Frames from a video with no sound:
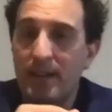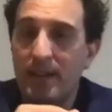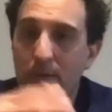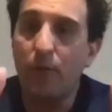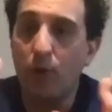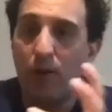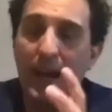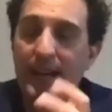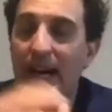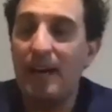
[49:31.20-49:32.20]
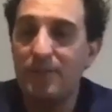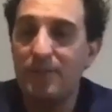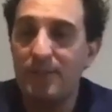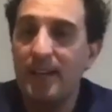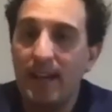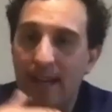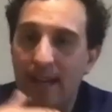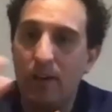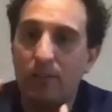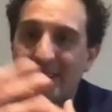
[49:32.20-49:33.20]
before and after,
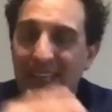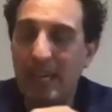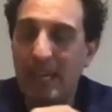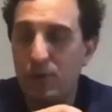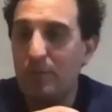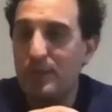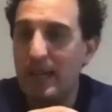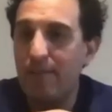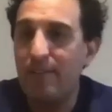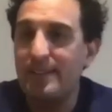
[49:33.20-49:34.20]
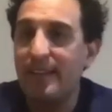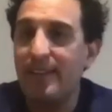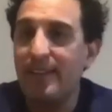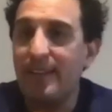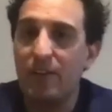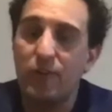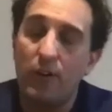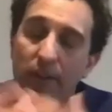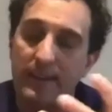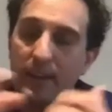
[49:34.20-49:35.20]
and obviously keeps you updated if there's anything
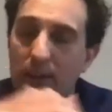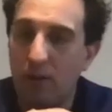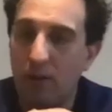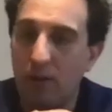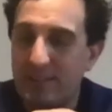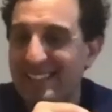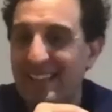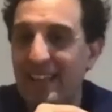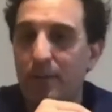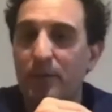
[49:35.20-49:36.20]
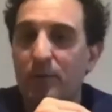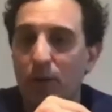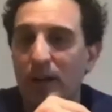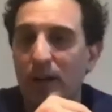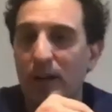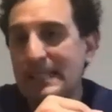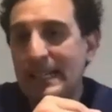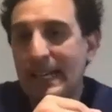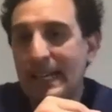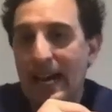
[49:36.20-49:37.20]
catastrophic, and then you obviously see them as well.
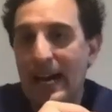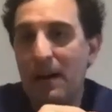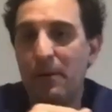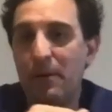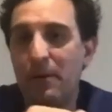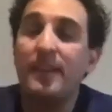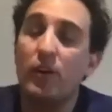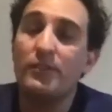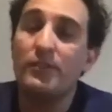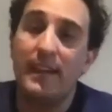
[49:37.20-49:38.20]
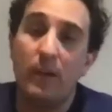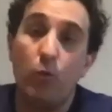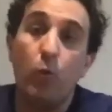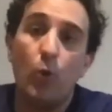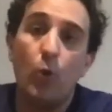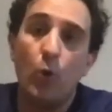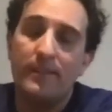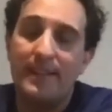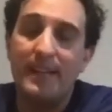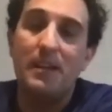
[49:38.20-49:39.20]
And then there's obviously a
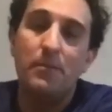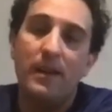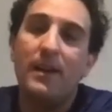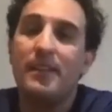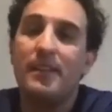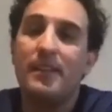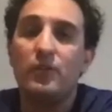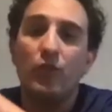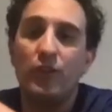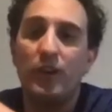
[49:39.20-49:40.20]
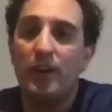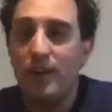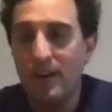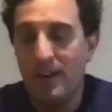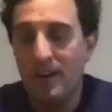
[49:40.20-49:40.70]
ward team that's also